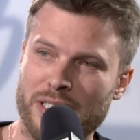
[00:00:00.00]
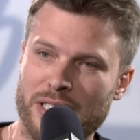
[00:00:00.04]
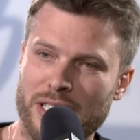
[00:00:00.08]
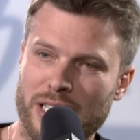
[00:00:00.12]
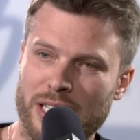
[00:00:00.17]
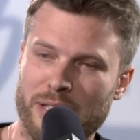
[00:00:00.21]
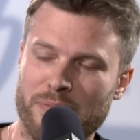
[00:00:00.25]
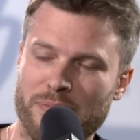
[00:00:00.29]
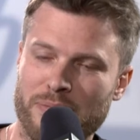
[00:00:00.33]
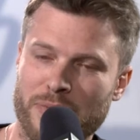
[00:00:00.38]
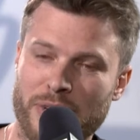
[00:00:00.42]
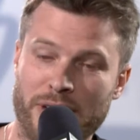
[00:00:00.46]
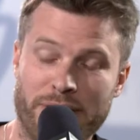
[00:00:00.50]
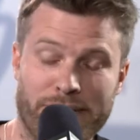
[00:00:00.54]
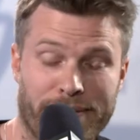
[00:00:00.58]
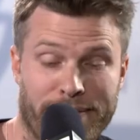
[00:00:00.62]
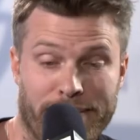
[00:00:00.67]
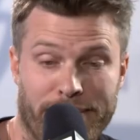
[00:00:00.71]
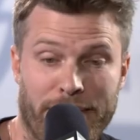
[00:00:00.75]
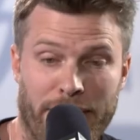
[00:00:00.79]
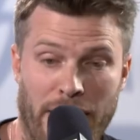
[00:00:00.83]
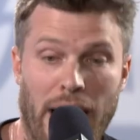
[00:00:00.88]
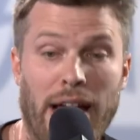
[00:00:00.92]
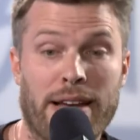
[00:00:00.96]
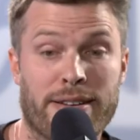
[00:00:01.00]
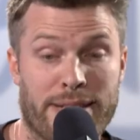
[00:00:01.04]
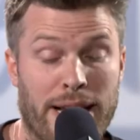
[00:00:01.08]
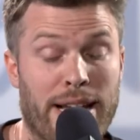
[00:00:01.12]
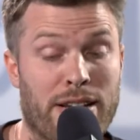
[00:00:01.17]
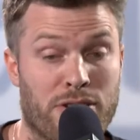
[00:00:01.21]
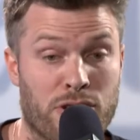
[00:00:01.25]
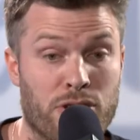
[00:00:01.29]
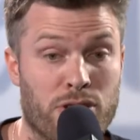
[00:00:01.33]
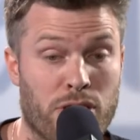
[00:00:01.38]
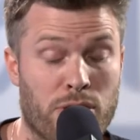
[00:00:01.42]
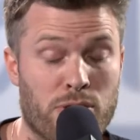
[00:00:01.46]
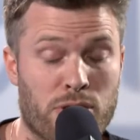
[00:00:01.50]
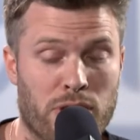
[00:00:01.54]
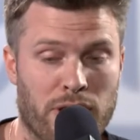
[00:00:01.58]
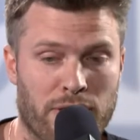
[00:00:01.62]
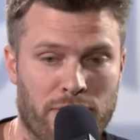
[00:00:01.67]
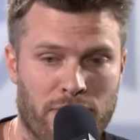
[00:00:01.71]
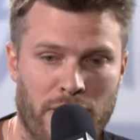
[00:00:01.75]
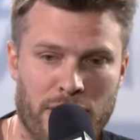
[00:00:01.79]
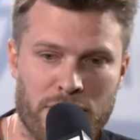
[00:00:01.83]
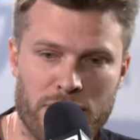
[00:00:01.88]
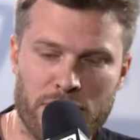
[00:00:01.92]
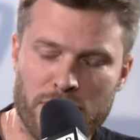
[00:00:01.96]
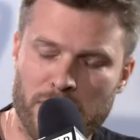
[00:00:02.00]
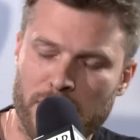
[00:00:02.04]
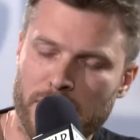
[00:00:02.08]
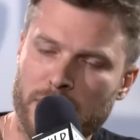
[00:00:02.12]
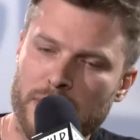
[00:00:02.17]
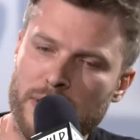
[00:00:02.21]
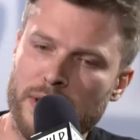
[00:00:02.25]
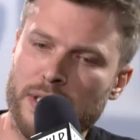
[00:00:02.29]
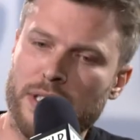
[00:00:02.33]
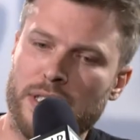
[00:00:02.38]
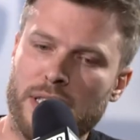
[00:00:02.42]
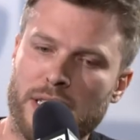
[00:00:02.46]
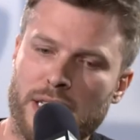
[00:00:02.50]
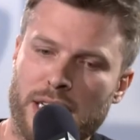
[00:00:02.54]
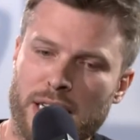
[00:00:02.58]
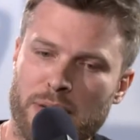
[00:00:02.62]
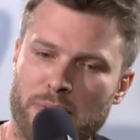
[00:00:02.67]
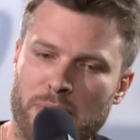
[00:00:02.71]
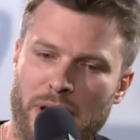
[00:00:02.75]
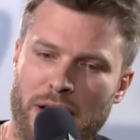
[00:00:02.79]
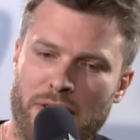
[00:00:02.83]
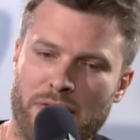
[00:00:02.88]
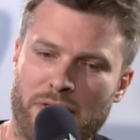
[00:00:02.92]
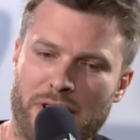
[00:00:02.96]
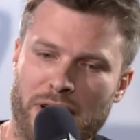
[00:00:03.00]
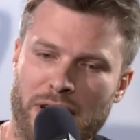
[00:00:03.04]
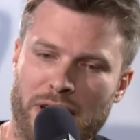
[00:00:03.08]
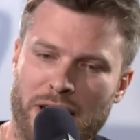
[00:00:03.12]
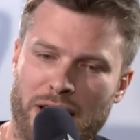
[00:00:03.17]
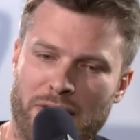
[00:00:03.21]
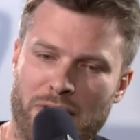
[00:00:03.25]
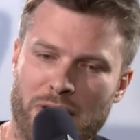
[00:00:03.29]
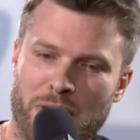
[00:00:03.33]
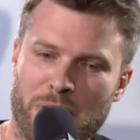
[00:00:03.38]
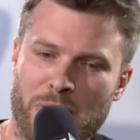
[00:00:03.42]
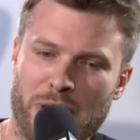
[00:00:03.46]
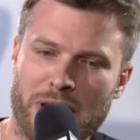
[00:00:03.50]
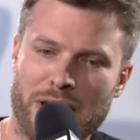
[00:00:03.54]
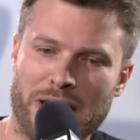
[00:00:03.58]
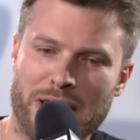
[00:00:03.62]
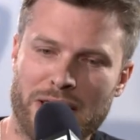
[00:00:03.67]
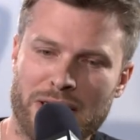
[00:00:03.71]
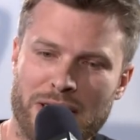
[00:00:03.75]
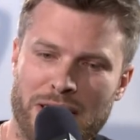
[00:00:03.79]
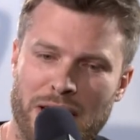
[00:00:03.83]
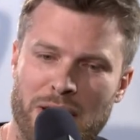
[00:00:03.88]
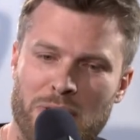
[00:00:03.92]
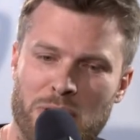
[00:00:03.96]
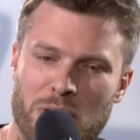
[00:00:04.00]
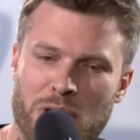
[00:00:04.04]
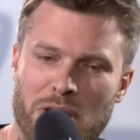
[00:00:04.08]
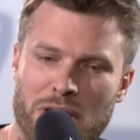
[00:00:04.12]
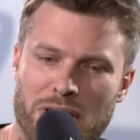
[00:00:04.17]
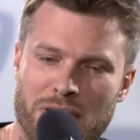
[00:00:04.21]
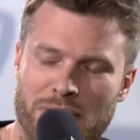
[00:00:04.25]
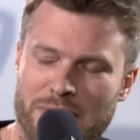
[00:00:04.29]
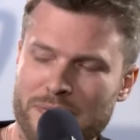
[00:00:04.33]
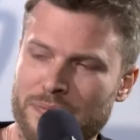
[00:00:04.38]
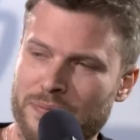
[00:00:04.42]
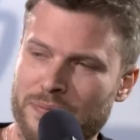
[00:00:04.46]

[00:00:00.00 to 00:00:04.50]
and introducing friends every weekend. Yeah, it was good.